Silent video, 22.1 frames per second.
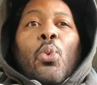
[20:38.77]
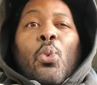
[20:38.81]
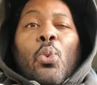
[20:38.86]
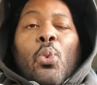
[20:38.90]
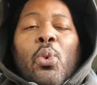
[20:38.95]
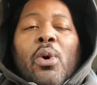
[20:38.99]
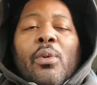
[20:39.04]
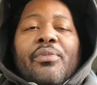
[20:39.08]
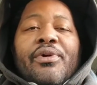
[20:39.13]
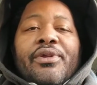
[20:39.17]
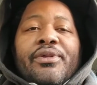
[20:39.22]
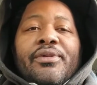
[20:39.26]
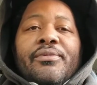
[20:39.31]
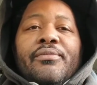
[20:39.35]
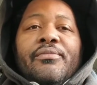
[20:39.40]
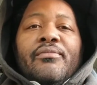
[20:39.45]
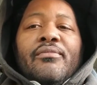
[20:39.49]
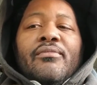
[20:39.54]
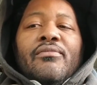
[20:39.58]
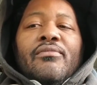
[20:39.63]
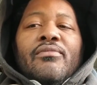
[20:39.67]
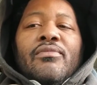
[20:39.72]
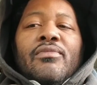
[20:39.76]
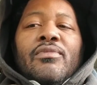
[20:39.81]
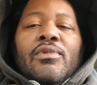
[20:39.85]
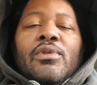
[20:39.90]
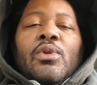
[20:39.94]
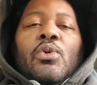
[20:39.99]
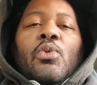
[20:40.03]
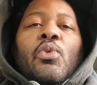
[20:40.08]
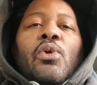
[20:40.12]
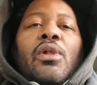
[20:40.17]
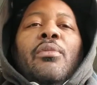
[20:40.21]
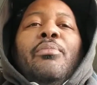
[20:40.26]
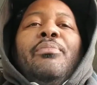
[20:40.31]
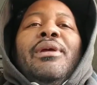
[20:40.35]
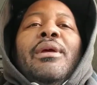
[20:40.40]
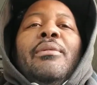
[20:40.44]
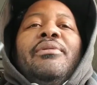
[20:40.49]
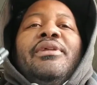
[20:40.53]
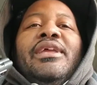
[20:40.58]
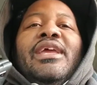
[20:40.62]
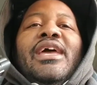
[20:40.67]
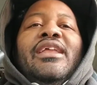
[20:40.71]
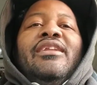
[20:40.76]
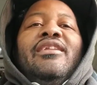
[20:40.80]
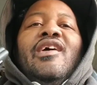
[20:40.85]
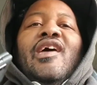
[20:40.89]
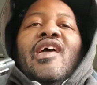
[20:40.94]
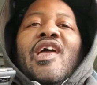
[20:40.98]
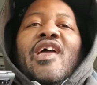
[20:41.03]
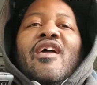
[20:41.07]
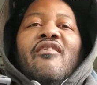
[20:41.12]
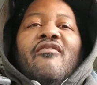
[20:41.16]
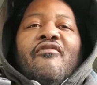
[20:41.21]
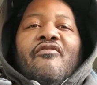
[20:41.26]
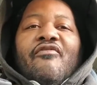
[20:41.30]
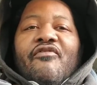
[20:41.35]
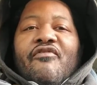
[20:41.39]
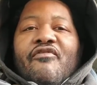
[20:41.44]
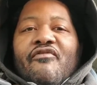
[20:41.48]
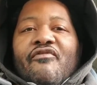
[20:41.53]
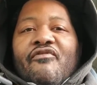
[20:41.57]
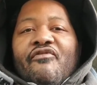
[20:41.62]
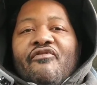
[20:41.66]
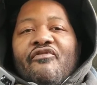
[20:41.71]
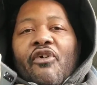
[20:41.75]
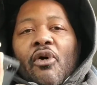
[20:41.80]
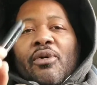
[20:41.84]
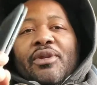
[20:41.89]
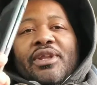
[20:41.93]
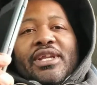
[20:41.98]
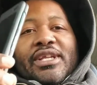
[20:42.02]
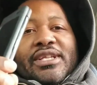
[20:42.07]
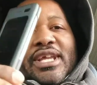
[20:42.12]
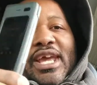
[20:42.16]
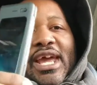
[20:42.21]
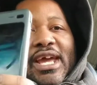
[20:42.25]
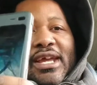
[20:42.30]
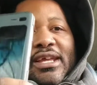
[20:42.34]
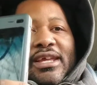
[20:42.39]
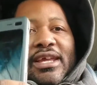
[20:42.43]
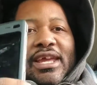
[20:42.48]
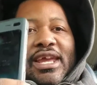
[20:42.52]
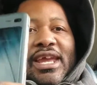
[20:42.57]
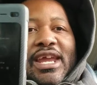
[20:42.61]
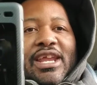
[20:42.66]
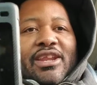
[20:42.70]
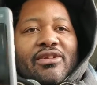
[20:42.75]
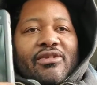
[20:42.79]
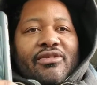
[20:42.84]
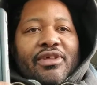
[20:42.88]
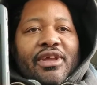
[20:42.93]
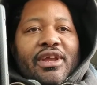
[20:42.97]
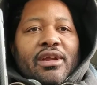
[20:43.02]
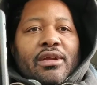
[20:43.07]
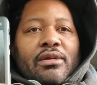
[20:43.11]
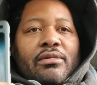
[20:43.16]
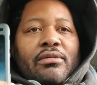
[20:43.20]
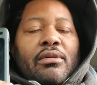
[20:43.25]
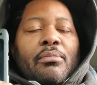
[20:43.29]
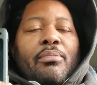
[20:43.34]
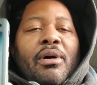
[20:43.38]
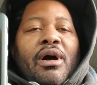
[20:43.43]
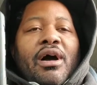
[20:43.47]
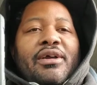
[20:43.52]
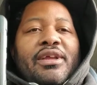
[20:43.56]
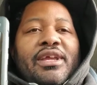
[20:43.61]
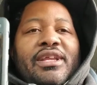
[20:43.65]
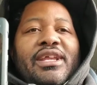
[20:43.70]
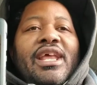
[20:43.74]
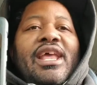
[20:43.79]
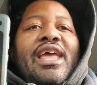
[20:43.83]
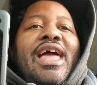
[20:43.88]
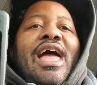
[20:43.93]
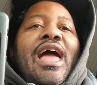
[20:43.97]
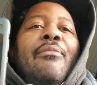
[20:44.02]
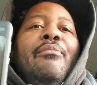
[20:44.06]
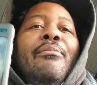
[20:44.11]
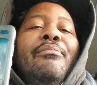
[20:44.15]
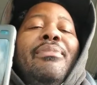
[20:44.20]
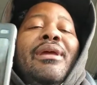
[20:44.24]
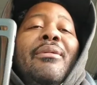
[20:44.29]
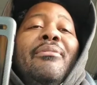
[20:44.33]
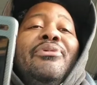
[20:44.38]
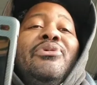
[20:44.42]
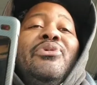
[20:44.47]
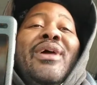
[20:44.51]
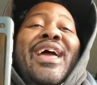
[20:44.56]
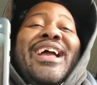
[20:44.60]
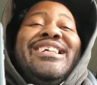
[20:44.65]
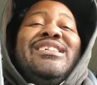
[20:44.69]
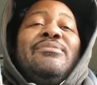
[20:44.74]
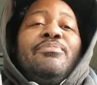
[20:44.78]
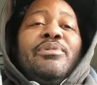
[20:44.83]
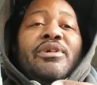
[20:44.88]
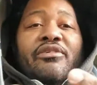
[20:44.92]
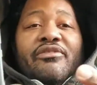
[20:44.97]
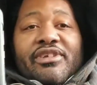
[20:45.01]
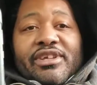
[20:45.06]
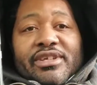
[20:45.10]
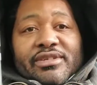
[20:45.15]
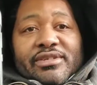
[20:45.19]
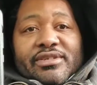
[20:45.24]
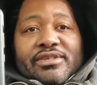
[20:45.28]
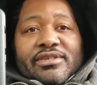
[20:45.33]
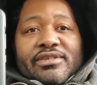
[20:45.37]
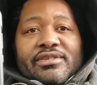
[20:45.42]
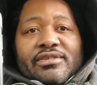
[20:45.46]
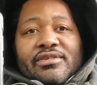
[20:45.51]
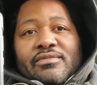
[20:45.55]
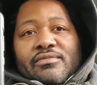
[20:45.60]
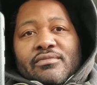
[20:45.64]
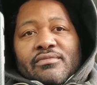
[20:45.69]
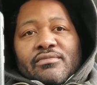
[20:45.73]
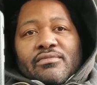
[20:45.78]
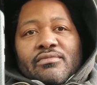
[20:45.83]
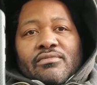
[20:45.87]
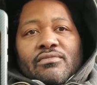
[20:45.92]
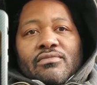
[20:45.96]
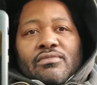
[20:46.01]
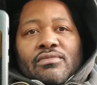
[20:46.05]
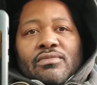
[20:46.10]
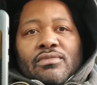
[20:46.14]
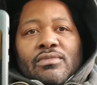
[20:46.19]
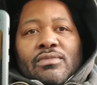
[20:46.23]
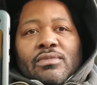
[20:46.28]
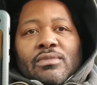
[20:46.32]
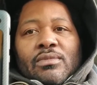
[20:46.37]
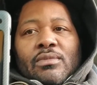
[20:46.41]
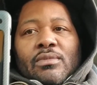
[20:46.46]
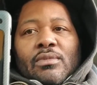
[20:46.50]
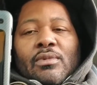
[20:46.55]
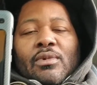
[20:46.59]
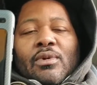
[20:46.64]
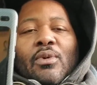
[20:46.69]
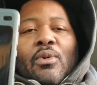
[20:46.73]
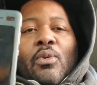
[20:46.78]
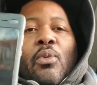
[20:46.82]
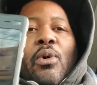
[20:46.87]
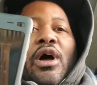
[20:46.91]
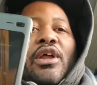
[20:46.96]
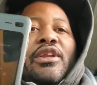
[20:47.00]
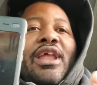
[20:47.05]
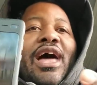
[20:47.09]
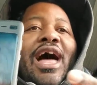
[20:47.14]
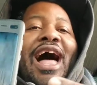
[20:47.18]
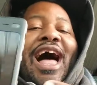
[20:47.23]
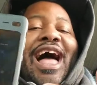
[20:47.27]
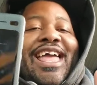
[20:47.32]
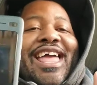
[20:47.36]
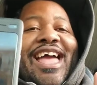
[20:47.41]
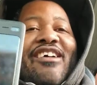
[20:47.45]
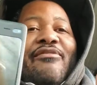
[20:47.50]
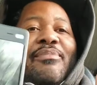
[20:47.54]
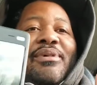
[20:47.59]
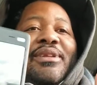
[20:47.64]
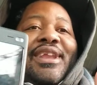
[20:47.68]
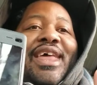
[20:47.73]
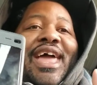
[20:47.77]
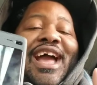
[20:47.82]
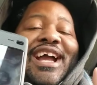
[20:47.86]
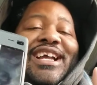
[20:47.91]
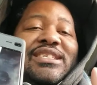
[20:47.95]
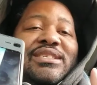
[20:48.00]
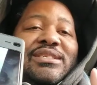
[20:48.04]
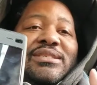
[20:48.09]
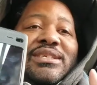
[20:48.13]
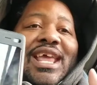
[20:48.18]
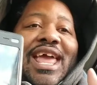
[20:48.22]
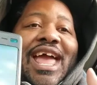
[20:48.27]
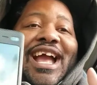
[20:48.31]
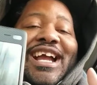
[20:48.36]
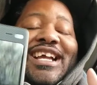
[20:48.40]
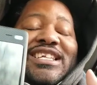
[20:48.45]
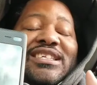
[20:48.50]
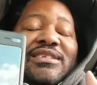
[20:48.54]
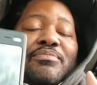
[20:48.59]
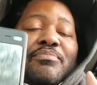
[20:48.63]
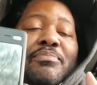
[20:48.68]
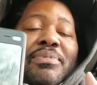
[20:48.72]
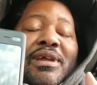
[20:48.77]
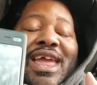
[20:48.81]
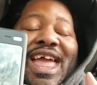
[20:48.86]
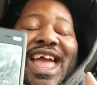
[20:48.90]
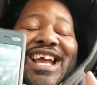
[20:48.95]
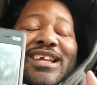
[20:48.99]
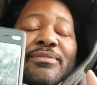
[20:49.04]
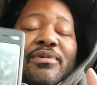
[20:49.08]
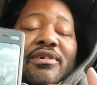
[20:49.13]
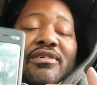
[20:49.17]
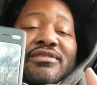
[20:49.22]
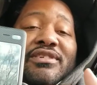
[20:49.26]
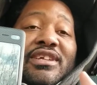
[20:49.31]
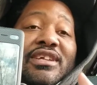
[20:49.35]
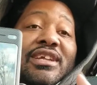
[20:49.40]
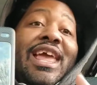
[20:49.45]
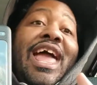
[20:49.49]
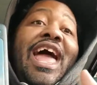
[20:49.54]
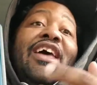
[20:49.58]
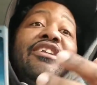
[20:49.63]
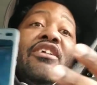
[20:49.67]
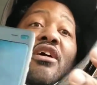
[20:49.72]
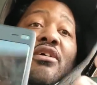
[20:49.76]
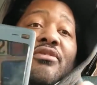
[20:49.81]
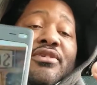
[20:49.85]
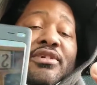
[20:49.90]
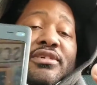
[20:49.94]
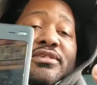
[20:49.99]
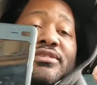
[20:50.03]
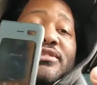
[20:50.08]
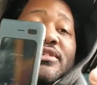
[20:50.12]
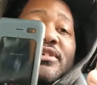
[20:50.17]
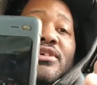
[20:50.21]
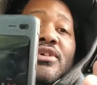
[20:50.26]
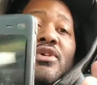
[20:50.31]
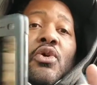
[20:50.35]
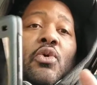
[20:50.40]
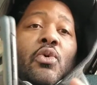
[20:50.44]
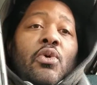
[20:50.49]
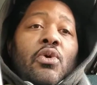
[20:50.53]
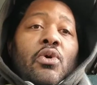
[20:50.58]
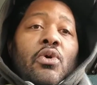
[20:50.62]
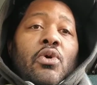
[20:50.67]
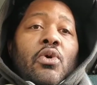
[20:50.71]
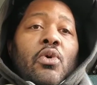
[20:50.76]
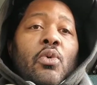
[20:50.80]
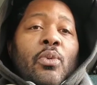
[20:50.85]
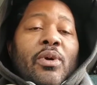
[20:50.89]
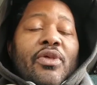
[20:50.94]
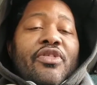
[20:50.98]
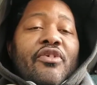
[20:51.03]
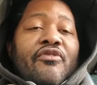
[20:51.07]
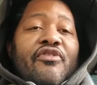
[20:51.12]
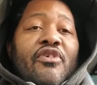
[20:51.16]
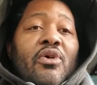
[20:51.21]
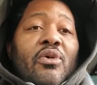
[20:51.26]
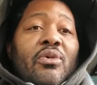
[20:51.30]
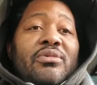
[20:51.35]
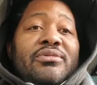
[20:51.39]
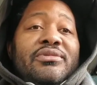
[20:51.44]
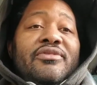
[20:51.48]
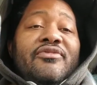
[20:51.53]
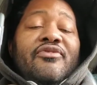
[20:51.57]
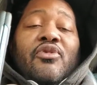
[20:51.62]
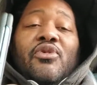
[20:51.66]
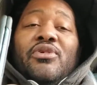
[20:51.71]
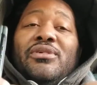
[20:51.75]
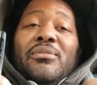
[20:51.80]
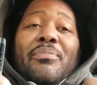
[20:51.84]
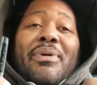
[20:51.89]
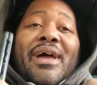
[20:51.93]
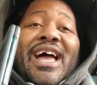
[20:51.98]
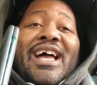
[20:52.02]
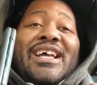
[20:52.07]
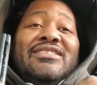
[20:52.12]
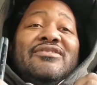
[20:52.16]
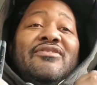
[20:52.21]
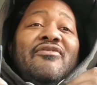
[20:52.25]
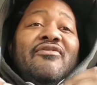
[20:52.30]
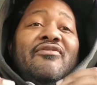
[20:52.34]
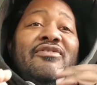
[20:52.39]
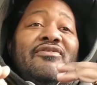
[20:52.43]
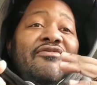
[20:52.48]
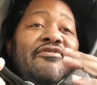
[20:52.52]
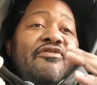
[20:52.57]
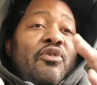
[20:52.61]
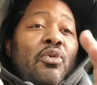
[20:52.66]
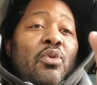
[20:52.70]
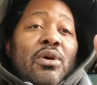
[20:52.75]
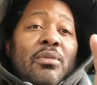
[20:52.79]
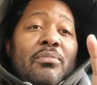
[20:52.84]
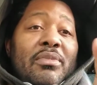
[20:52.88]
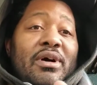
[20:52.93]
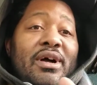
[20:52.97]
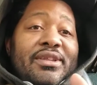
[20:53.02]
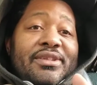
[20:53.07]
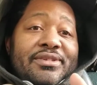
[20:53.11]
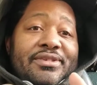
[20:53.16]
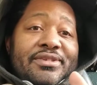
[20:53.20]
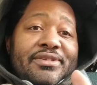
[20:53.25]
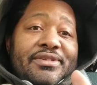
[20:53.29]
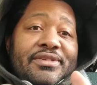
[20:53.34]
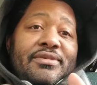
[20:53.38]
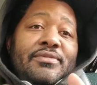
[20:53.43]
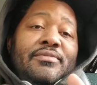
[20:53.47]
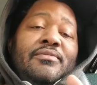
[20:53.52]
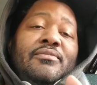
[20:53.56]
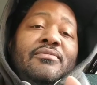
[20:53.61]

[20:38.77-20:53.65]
woman will be able to get folding tech in their pocket and be able to experience what I have been experiencing and others with the Fold for the past 4 months.